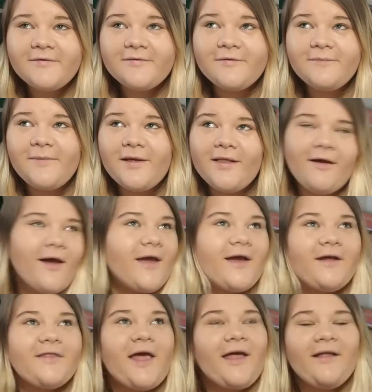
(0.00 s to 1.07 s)
to be
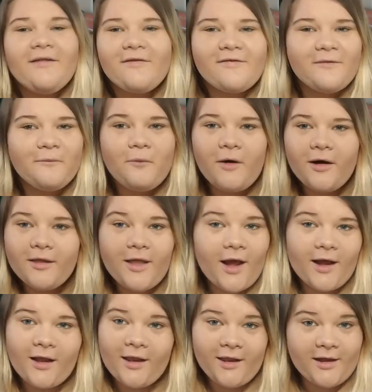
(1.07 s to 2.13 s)
like the innocent one
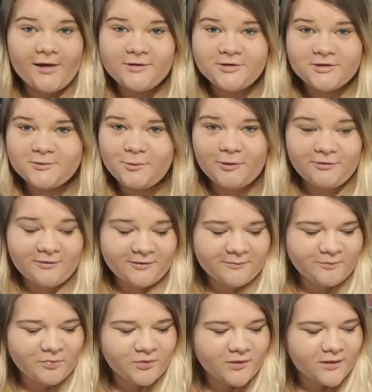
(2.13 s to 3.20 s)
and he just
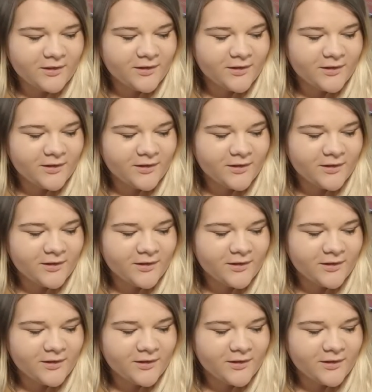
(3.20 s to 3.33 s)
wasn't.